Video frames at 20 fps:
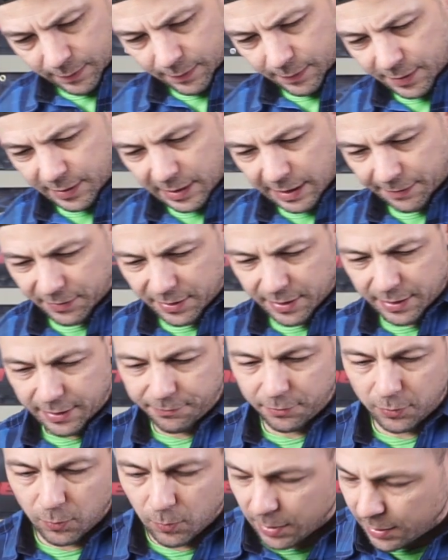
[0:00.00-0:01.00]
7
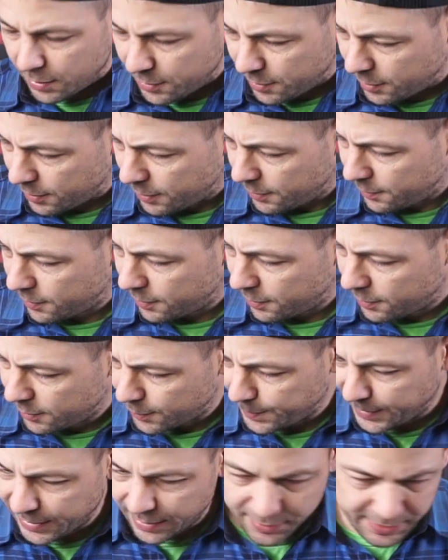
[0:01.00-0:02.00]
different ones
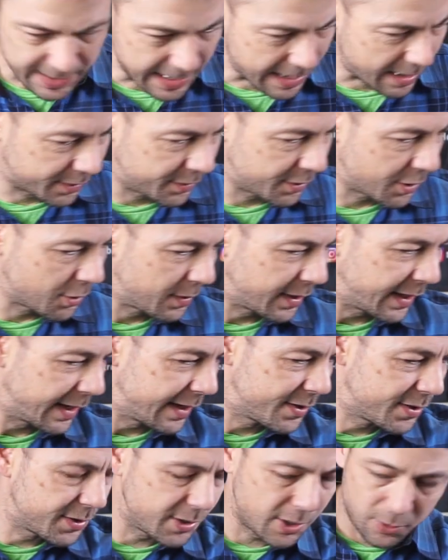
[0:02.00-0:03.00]
to be exact.
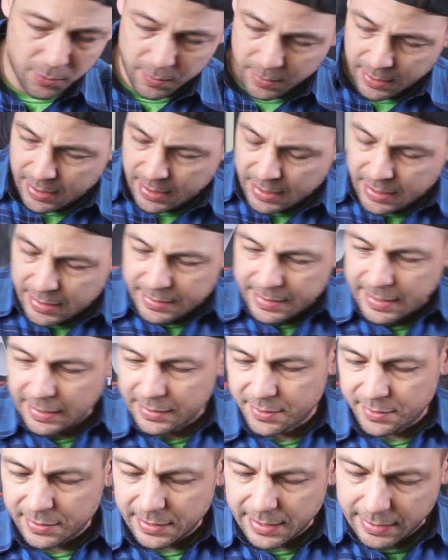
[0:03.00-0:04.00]
Okay, so
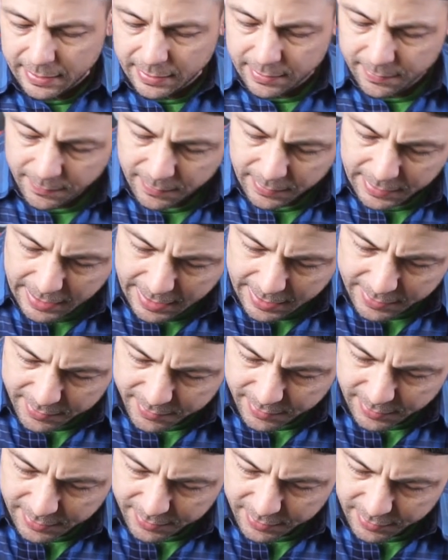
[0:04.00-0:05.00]
next thing,
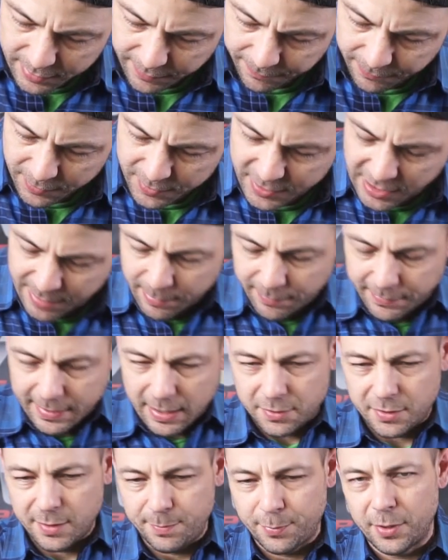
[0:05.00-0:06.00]
guys, this is the first time I've
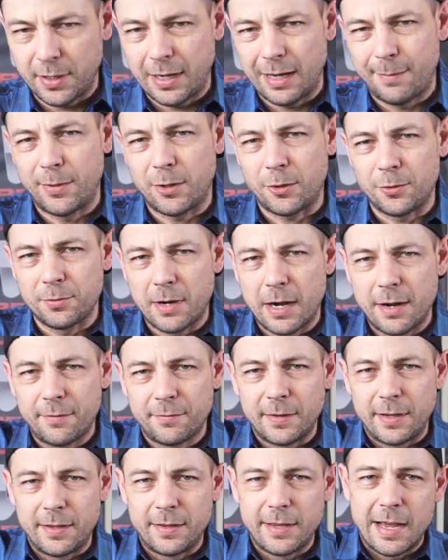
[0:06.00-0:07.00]
actually put a belt
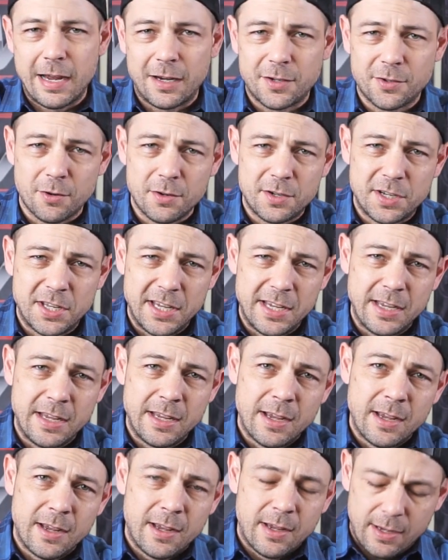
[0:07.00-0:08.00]
drive in the
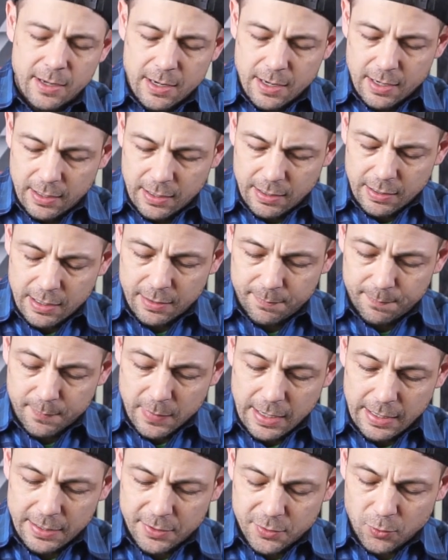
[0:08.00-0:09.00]
XRT.
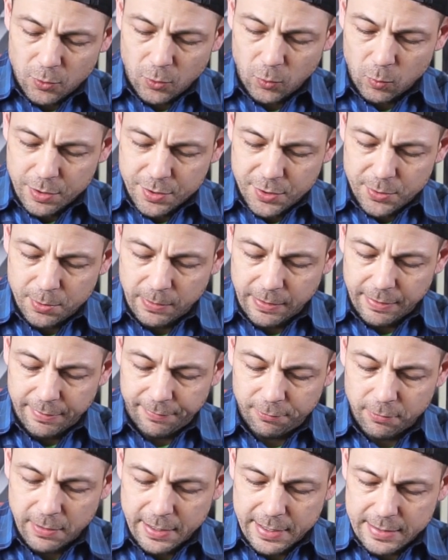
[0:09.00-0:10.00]
I sold one to a
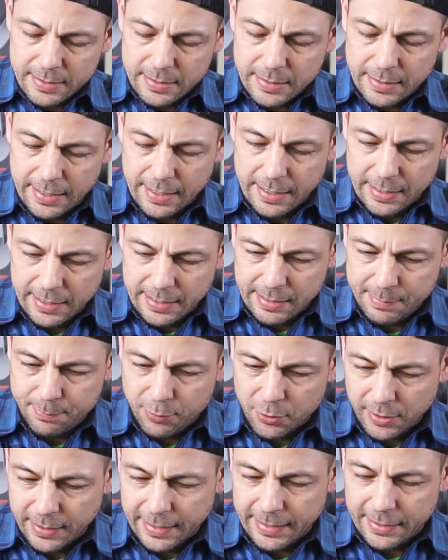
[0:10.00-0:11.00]
friend, and he
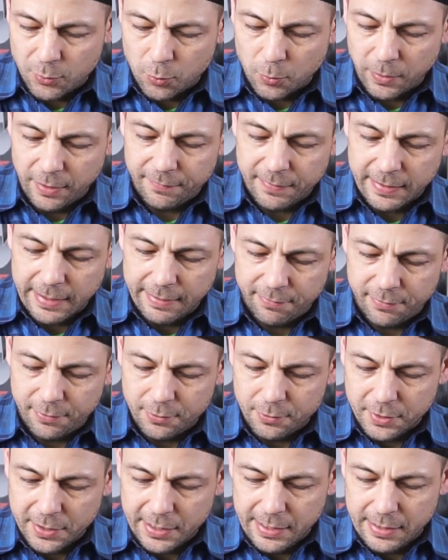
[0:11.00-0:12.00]
put a
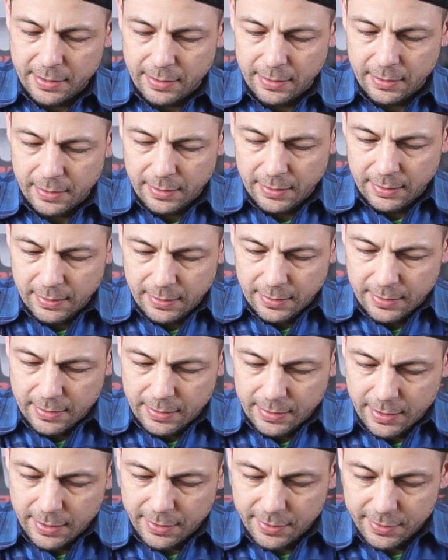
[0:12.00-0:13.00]
2530
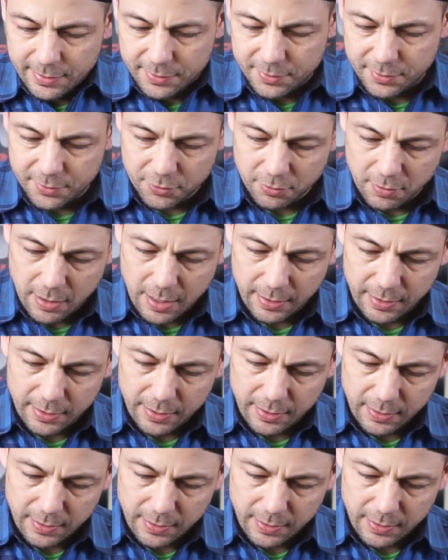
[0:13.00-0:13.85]
in his truck,